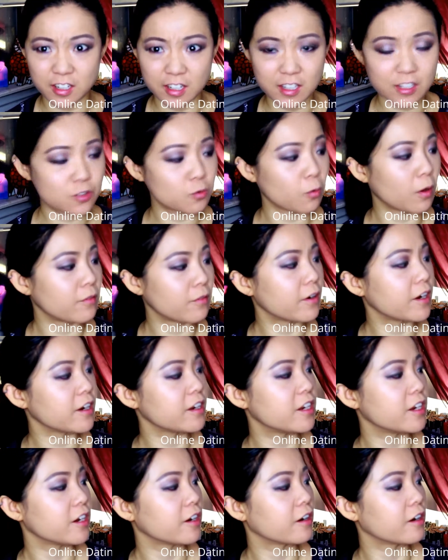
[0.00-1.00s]
This one
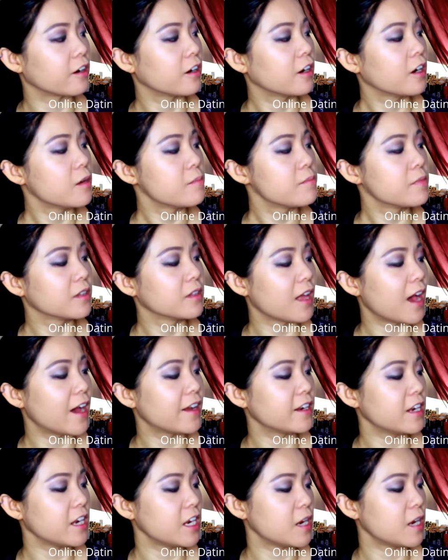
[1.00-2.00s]
right here.
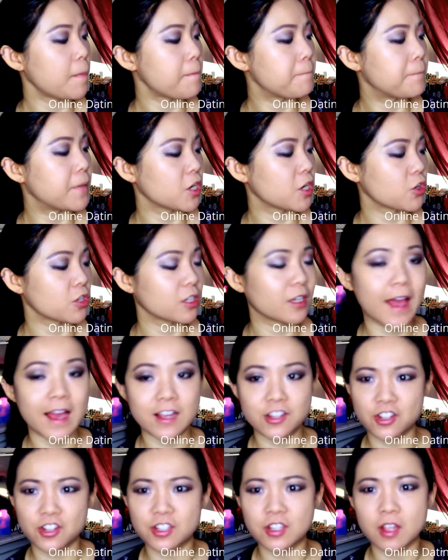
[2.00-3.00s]
Milani Bigger
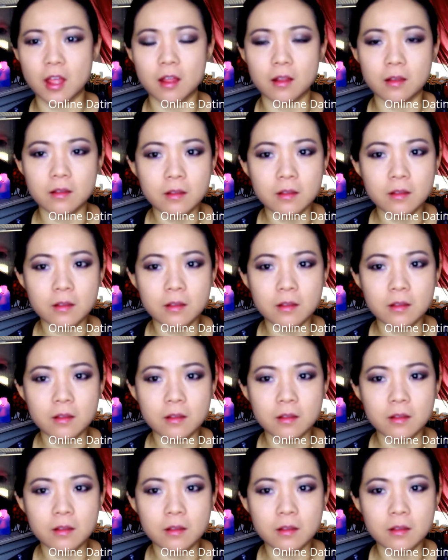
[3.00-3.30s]
Lashes.